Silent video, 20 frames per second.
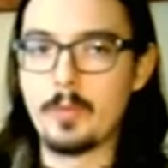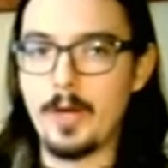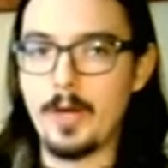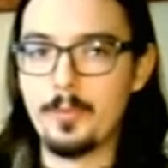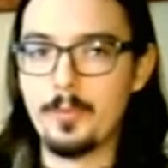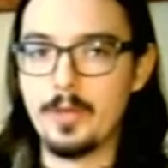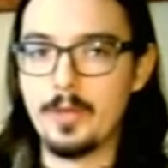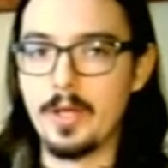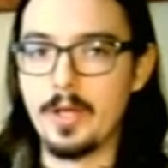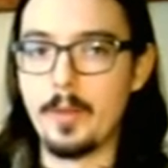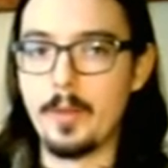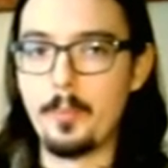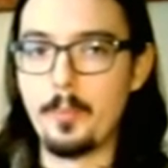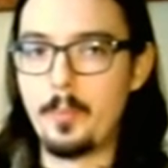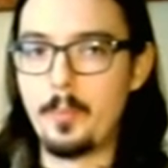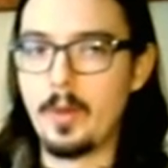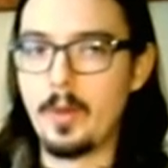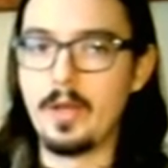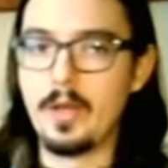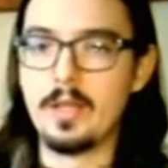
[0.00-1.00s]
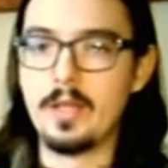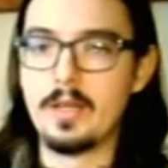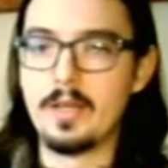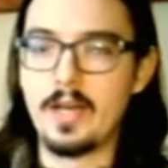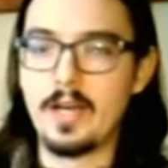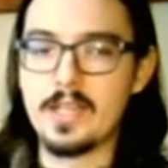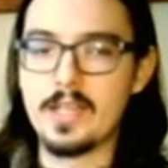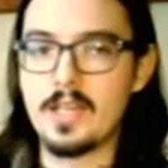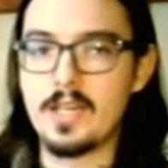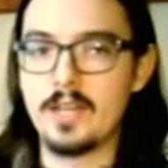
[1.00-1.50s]
with it, but I
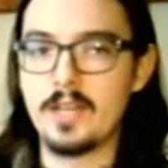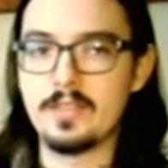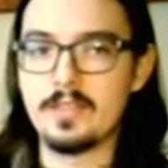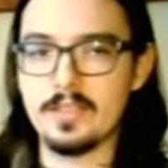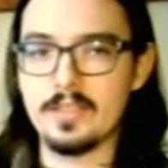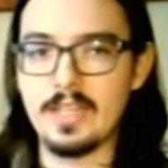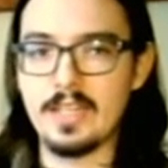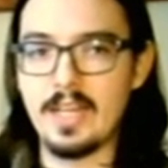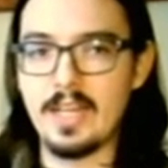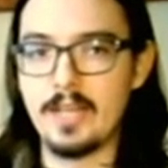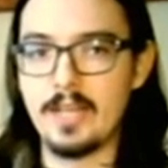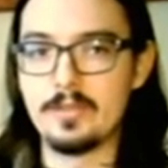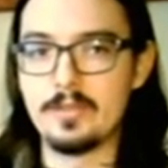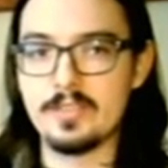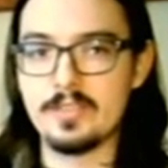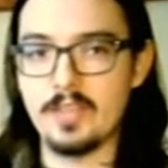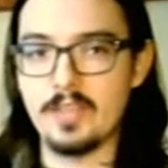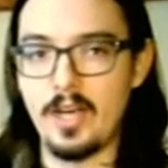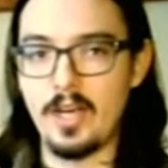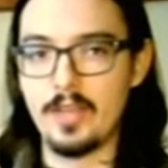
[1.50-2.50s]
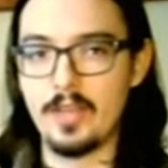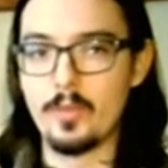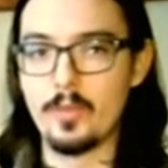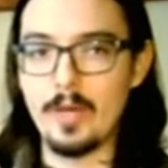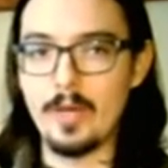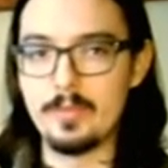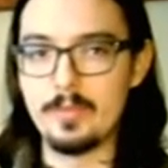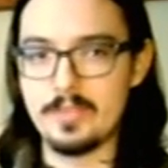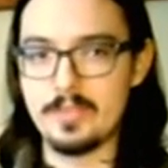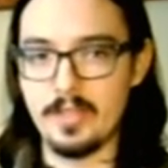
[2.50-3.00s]
contacted Klaus on the
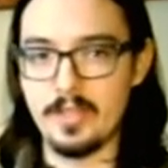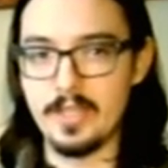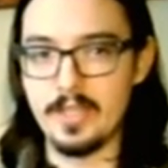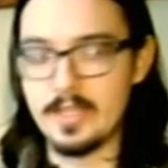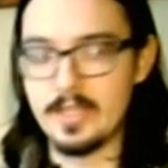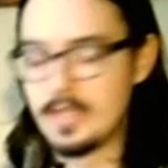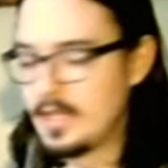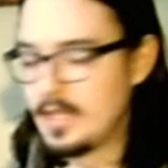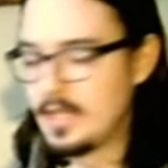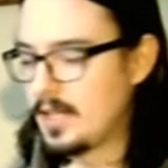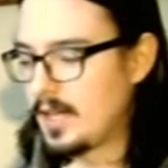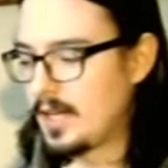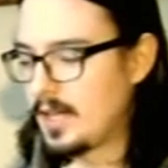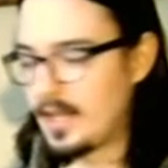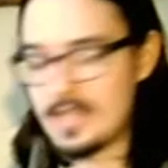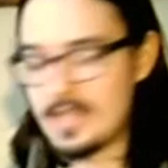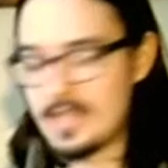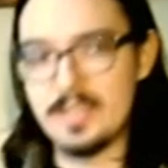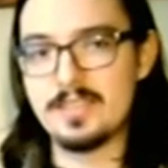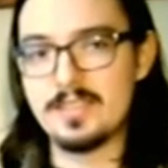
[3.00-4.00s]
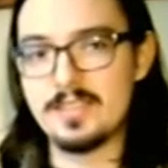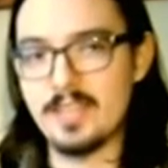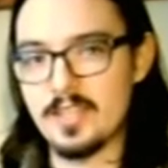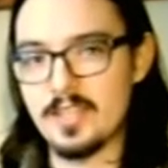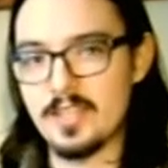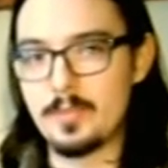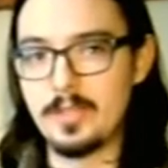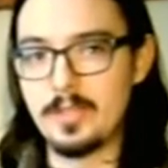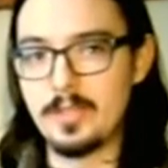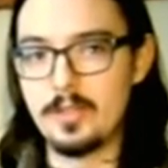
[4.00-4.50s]
website and he
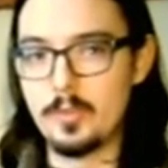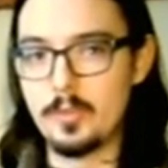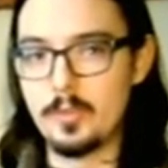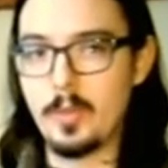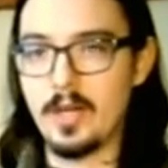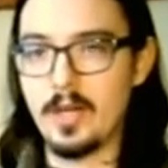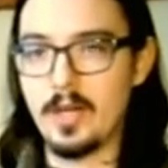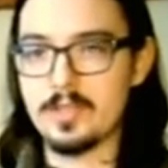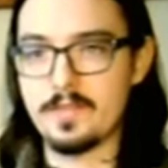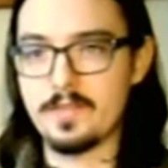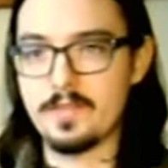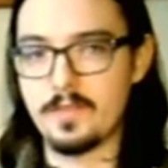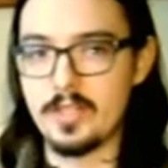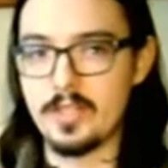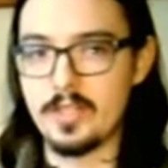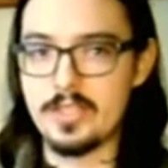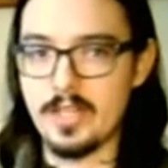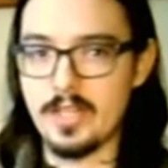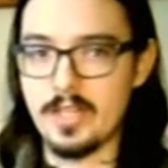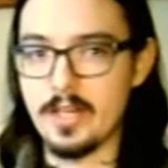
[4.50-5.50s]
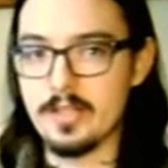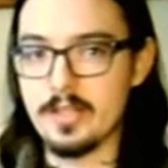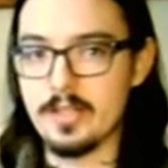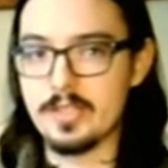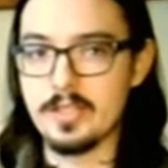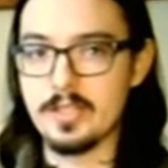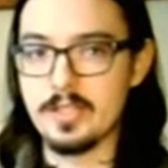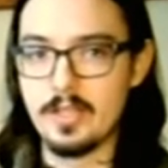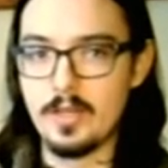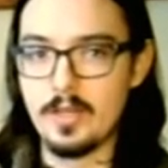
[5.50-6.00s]
sent me new pots free
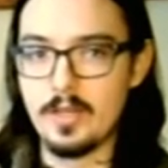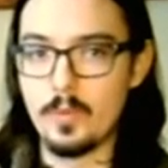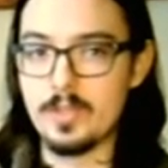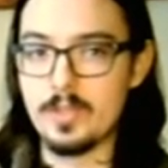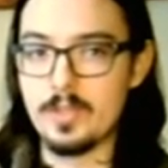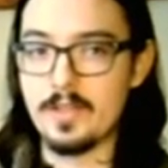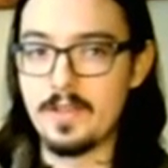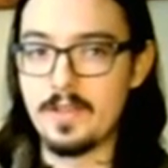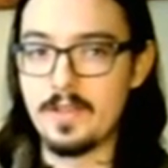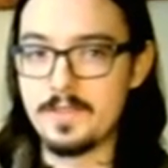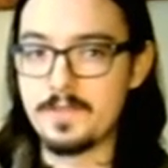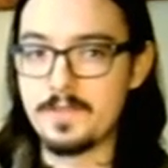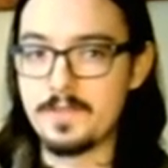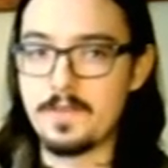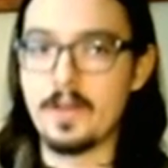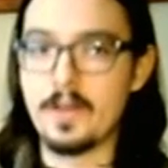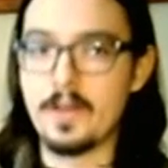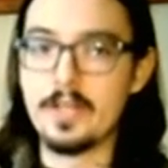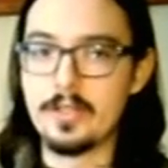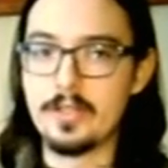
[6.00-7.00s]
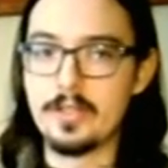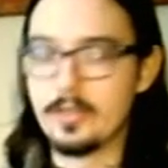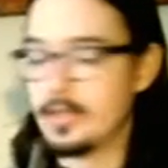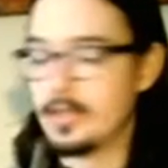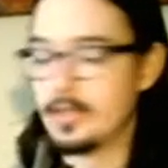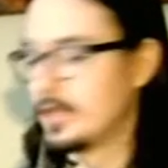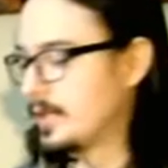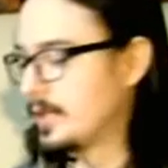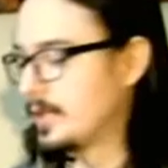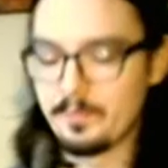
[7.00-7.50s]
charge, which is very good.
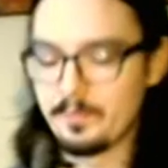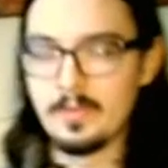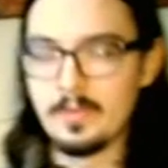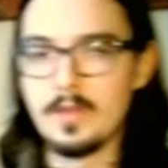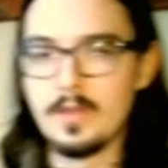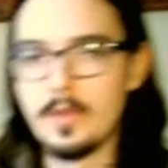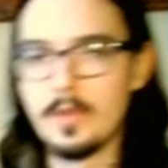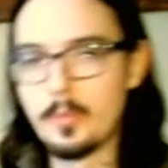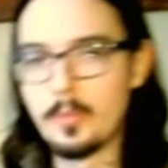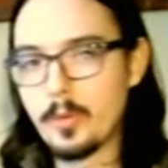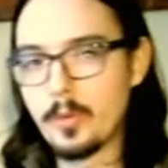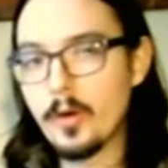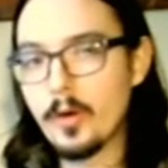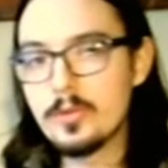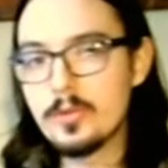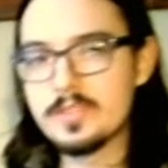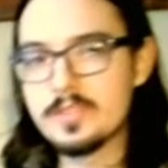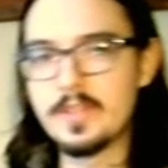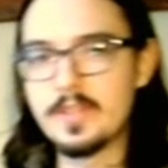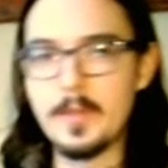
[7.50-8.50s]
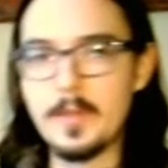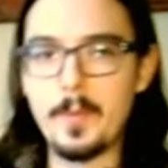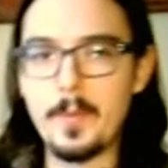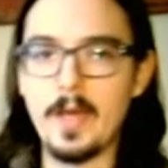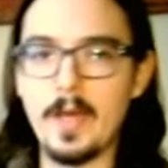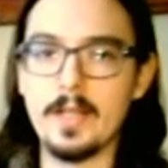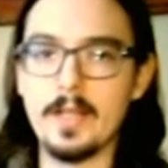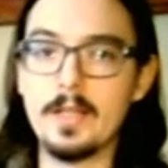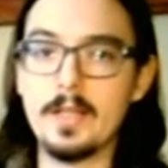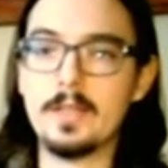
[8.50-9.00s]
The pros to the
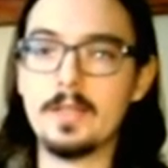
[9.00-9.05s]
pedal,